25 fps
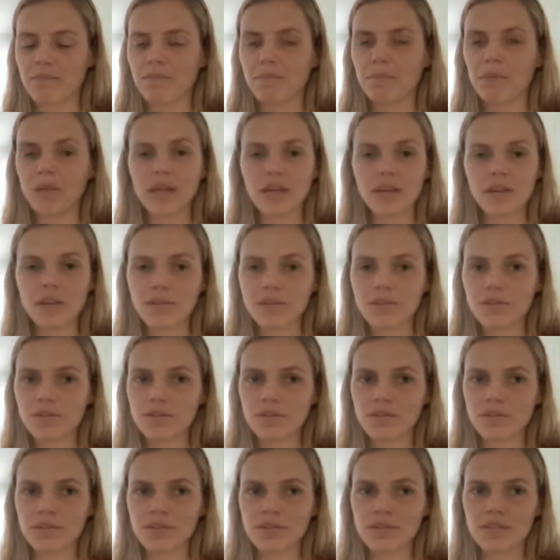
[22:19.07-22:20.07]

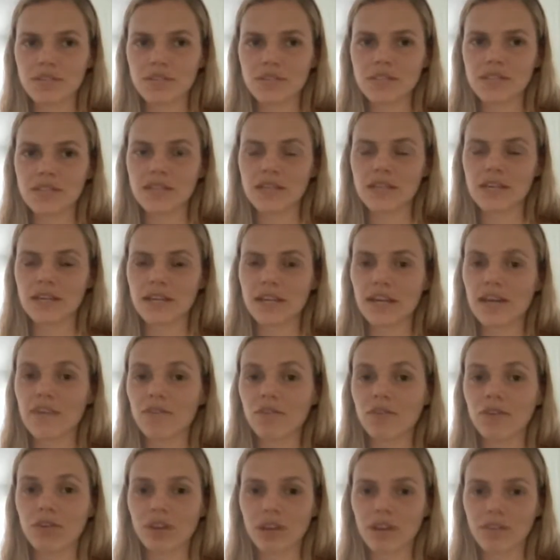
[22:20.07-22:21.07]
pickles. If
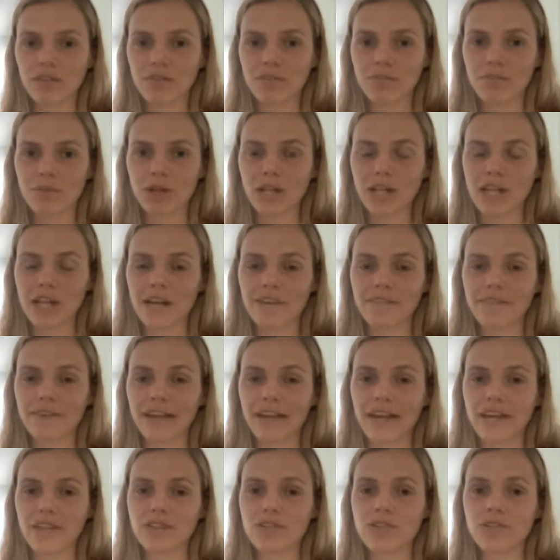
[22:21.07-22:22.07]
you're looking for more
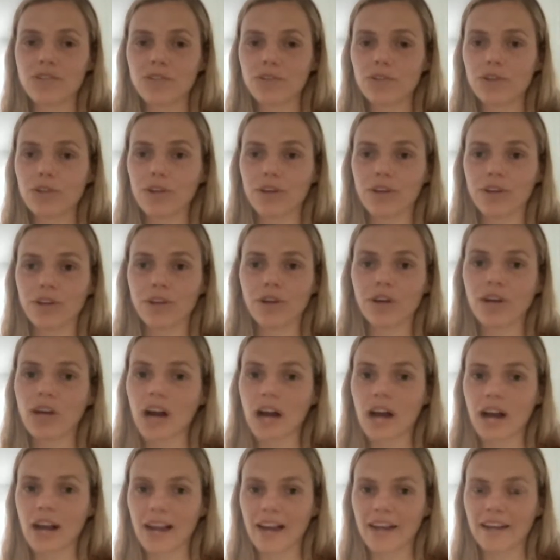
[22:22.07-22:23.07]
clarification, do go to your
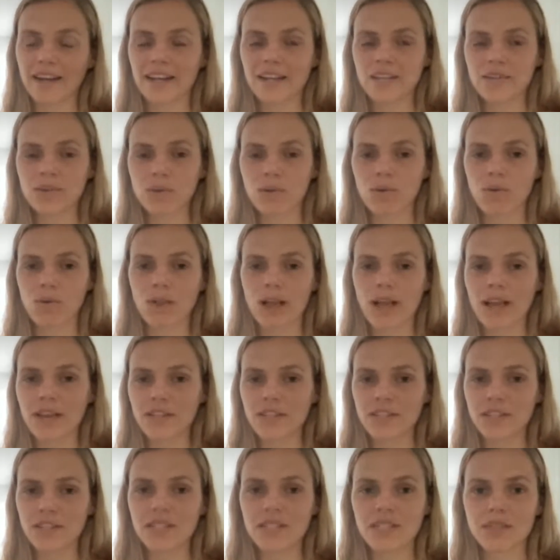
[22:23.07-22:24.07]
guide. It's all
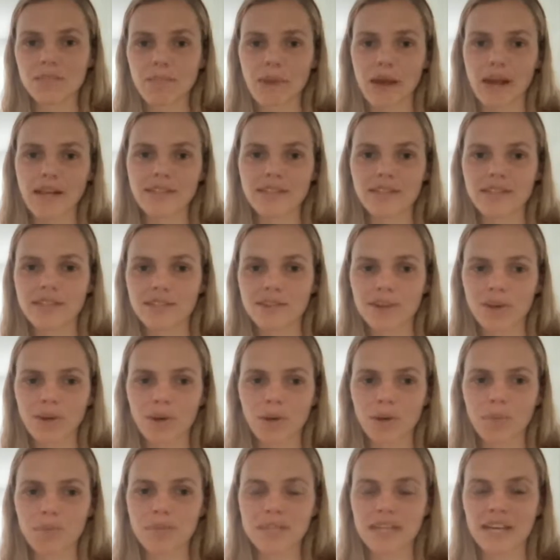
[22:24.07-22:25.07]
under the spices,
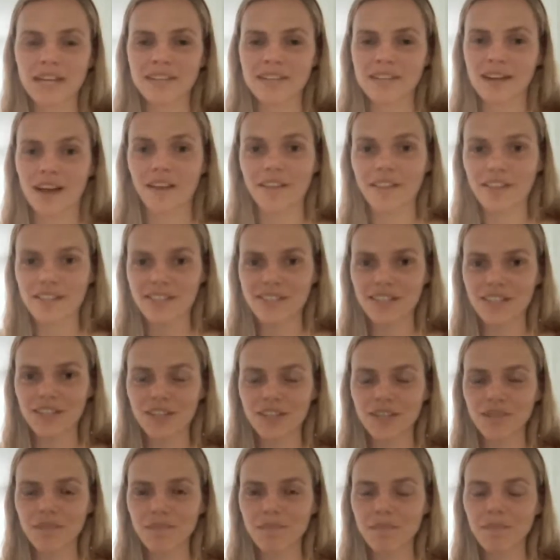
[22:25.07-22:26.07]
herbs, and other
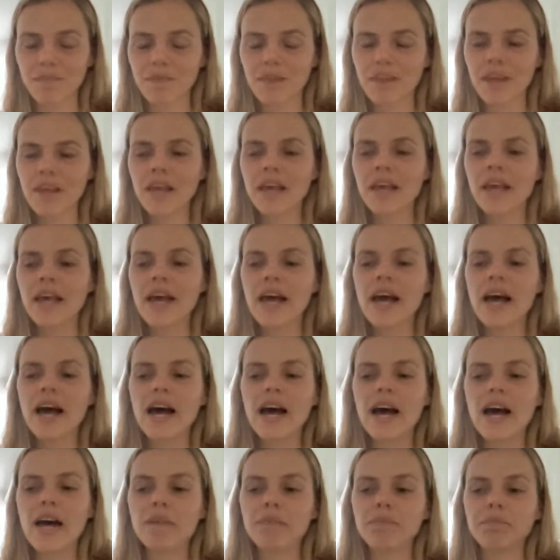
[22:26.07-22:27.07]
section.
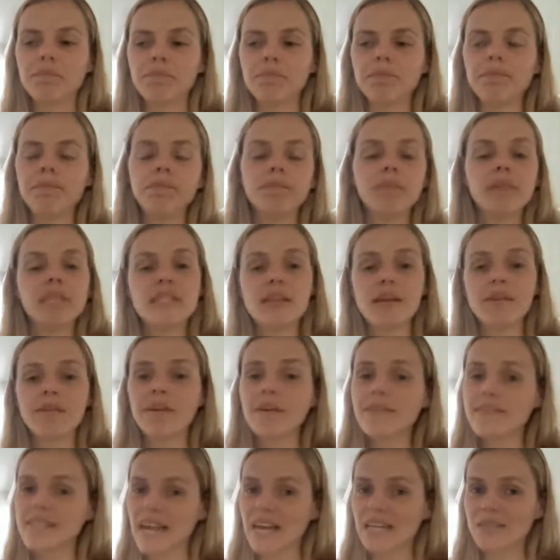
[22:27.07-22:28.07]
But
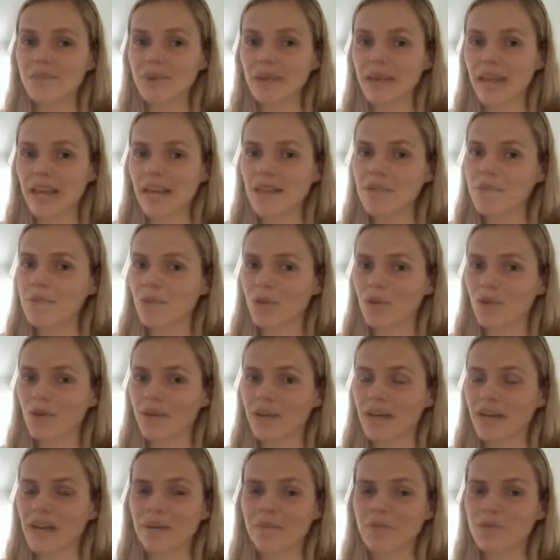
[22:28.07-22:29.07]
sometimes as we eat more,
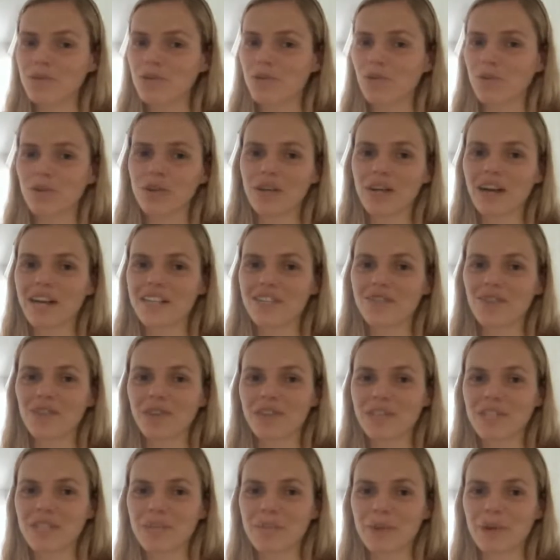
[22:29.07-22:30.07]
and I'm sure you guys have all
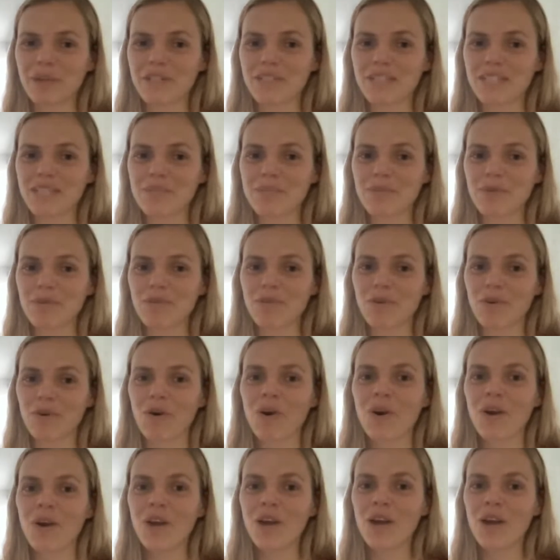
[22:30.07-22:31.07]
experienced this before,
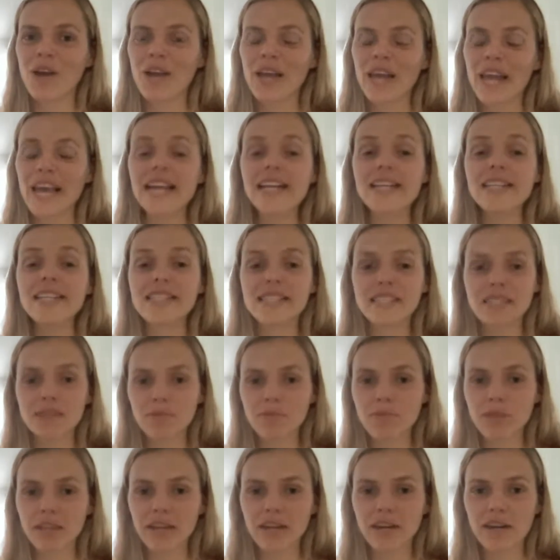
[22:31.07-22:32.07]
it can
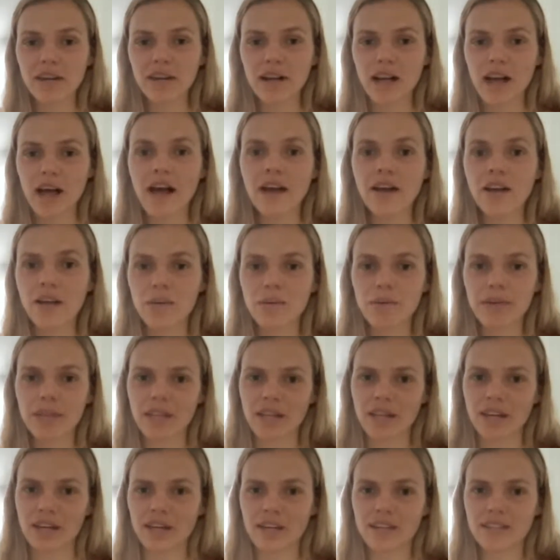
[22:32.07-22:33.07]
stimulate hunger
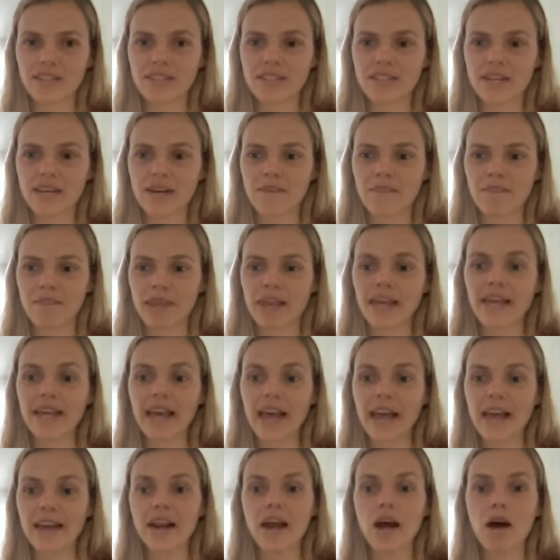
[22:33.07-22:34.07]
within us. It
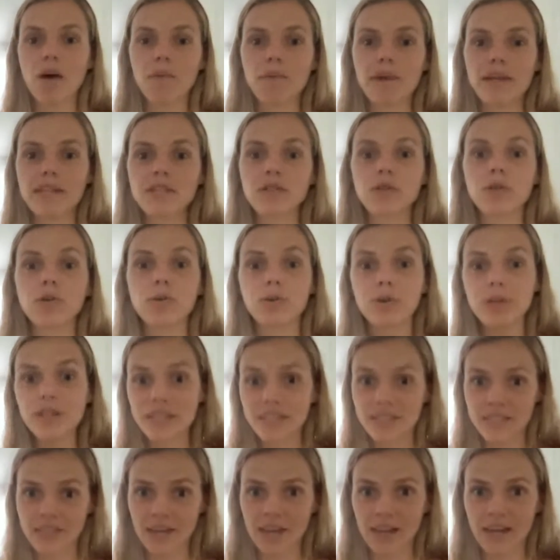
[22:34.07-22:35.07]
can help. It's a good
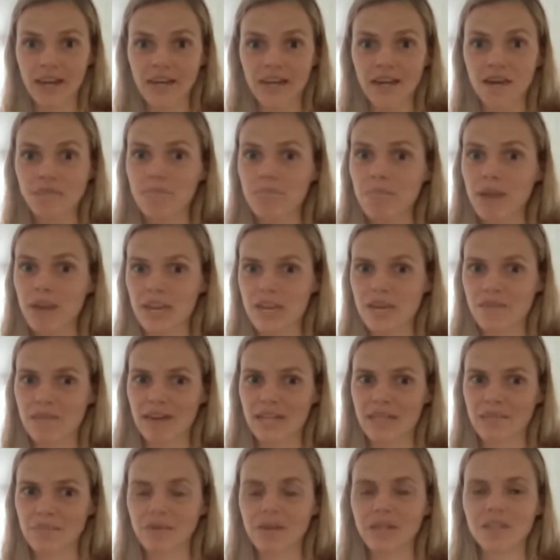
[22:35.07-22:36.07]
sign in many
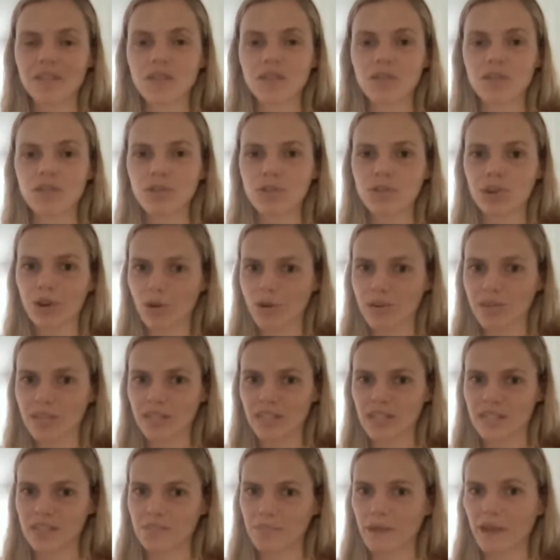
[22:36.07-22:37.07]
ways because it shows
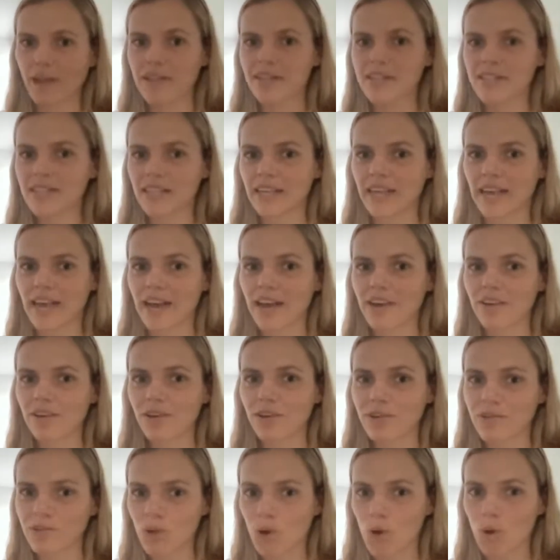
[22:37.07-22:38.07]
that it's balancing out
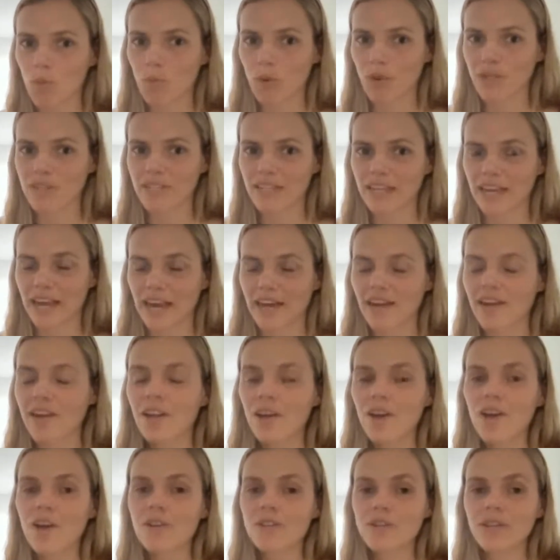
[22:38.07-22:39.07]
those hormones again.
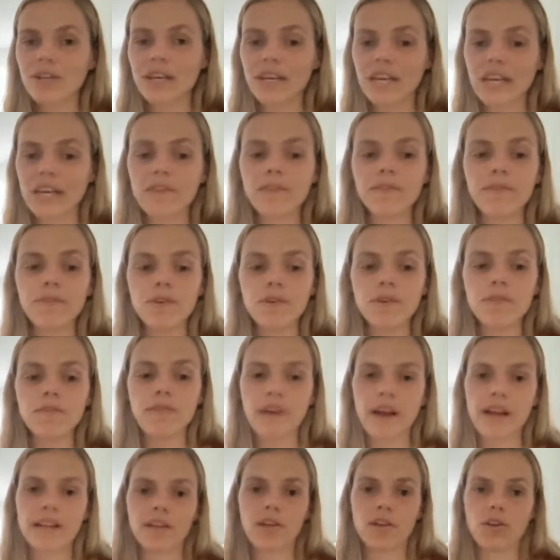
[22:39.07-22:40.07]
So if you
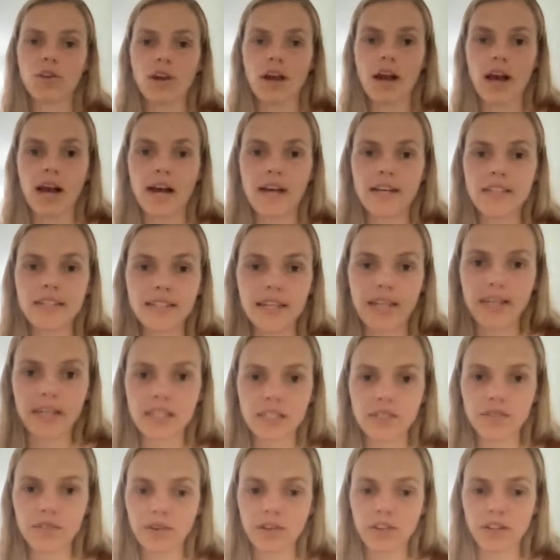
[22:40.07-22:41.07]
find that you are starting
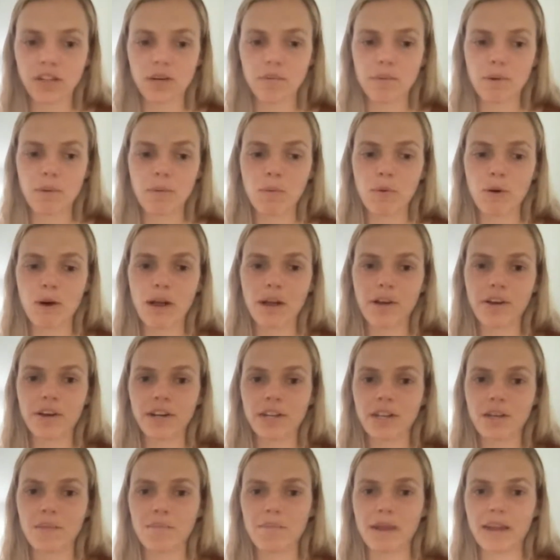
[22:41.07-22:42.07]
to feel a little bit more
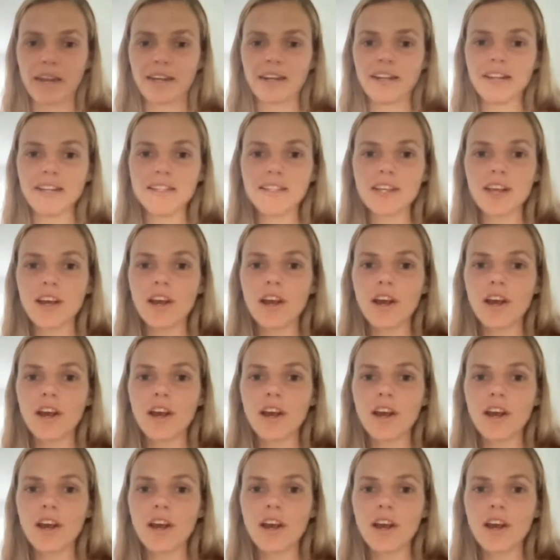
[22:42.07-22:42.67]
hungry than maintenance,